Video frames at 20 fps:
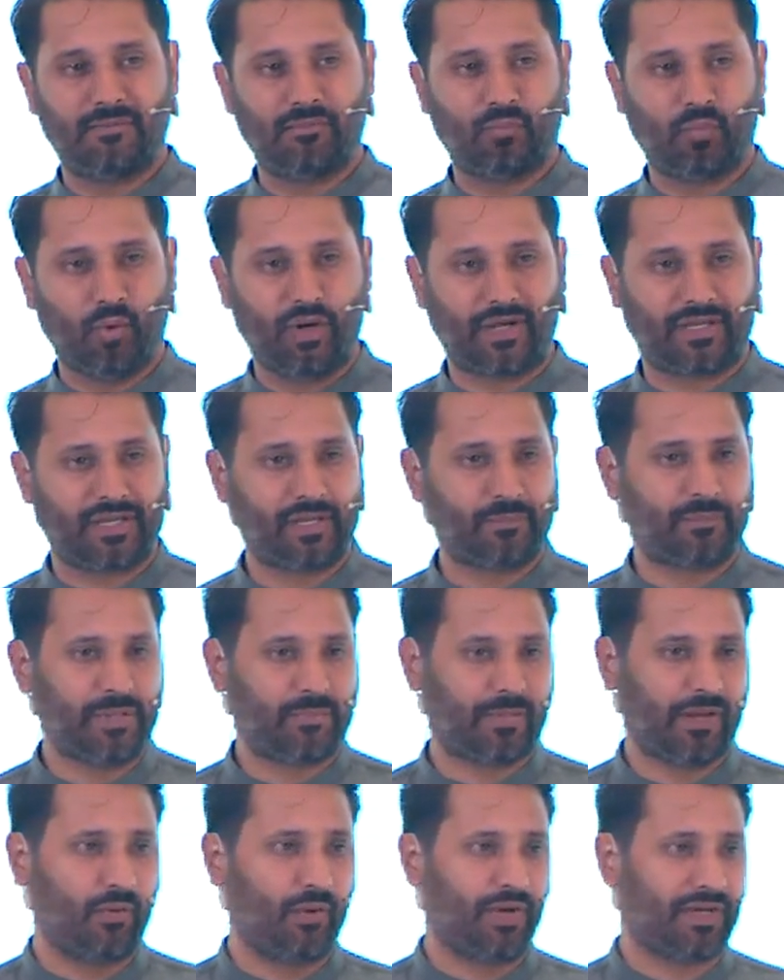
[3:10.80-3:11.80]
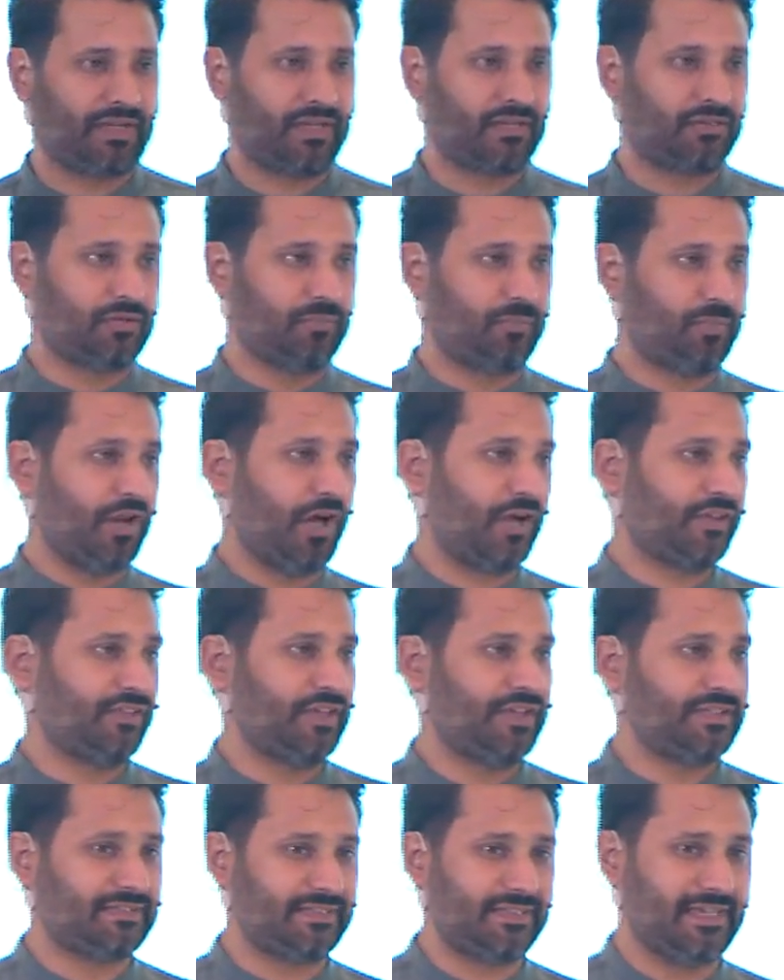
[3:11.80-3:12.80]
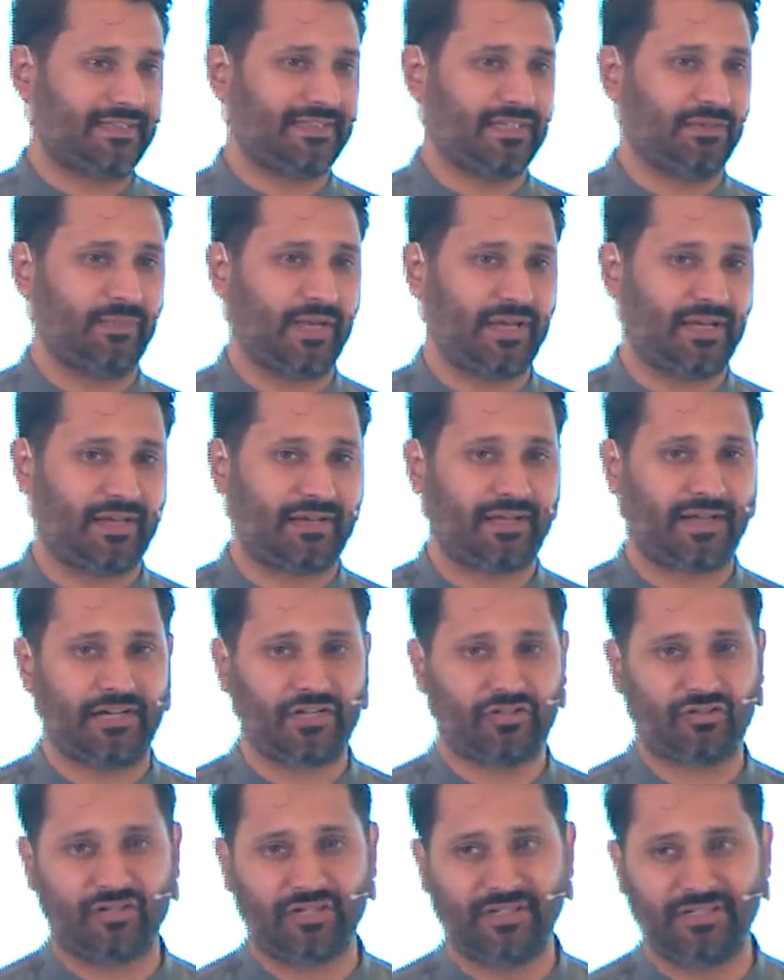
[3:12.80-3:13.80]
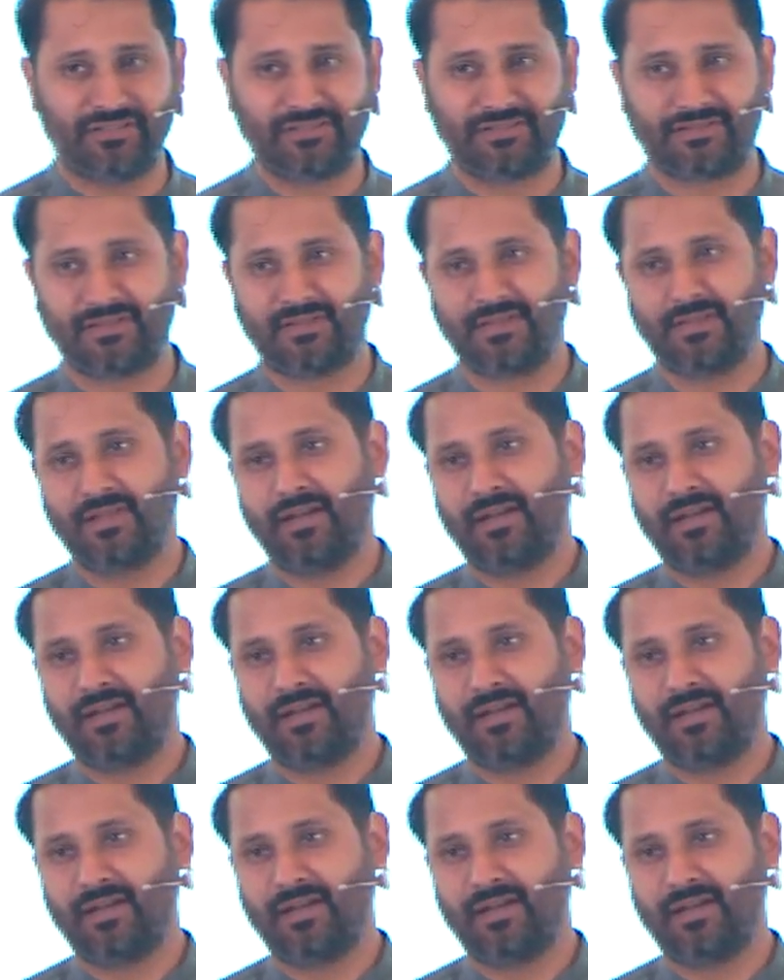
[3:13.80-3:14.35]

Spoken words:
working. People are working to block the internet in many countries.